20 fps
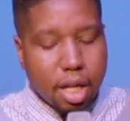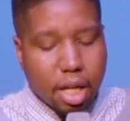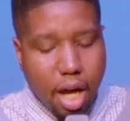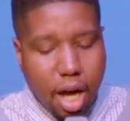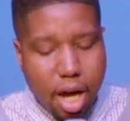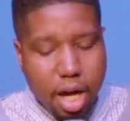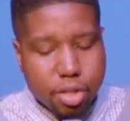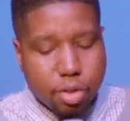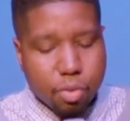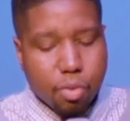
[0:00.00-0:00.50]

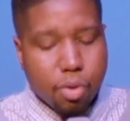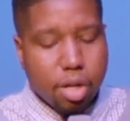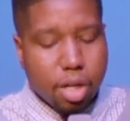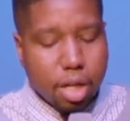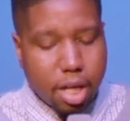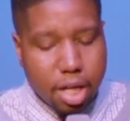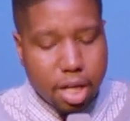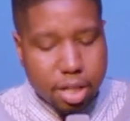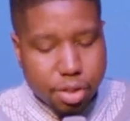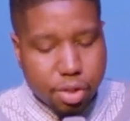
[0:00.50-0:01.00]
God's
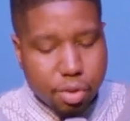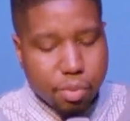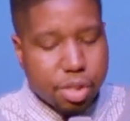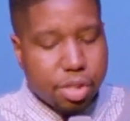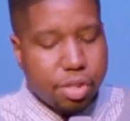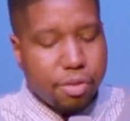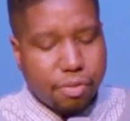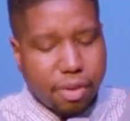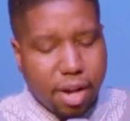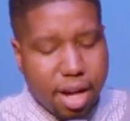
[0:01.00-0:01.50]
word cuts you.
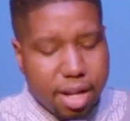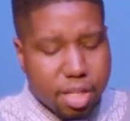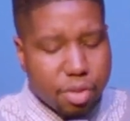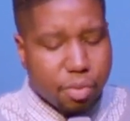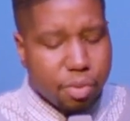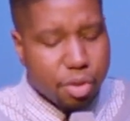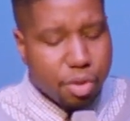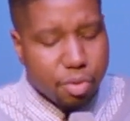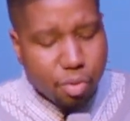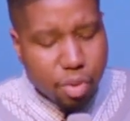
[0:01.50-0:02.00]
What you find is
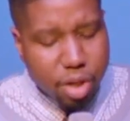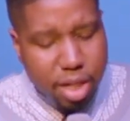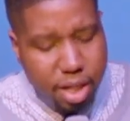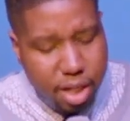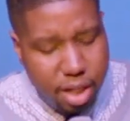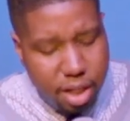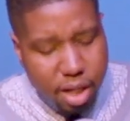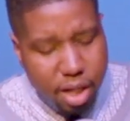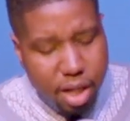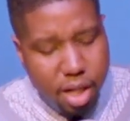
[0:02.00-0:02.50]
when you
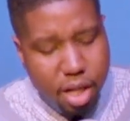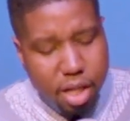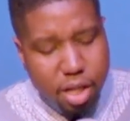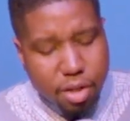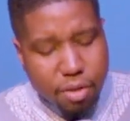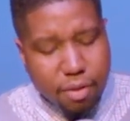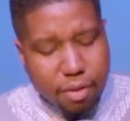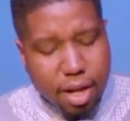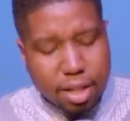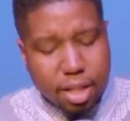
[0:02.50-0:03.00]
read it,
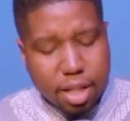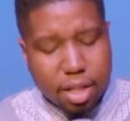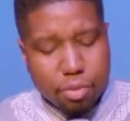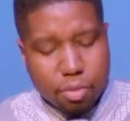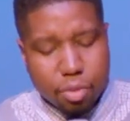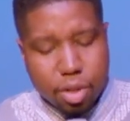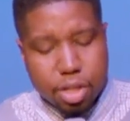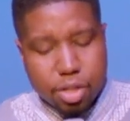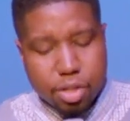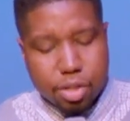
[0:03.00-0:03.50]
you find that it
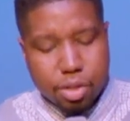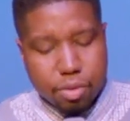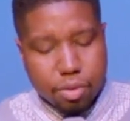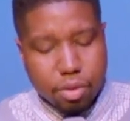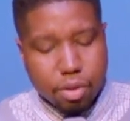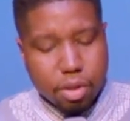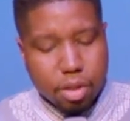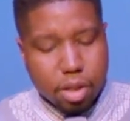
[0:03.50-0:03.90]
reads you.